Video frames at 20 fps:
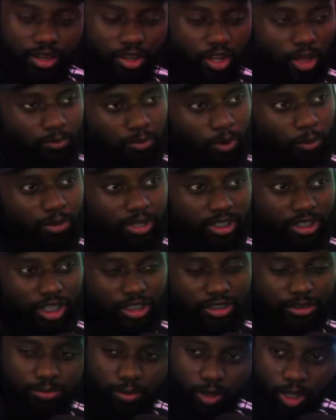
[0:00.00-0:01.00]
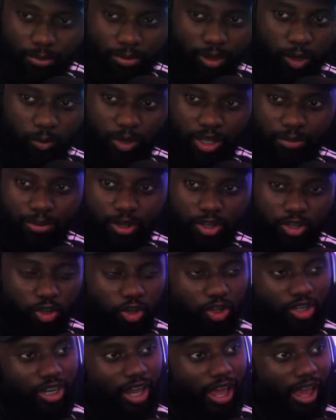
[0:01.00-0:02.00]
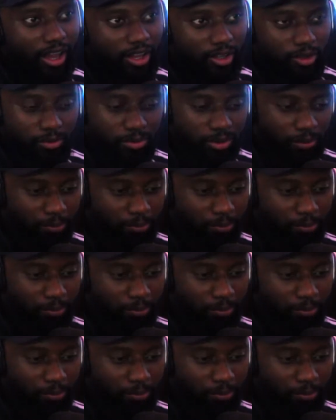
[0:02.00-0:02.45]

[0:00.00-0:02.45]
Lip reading: No, probably he does smoke a bit of weed, but not like the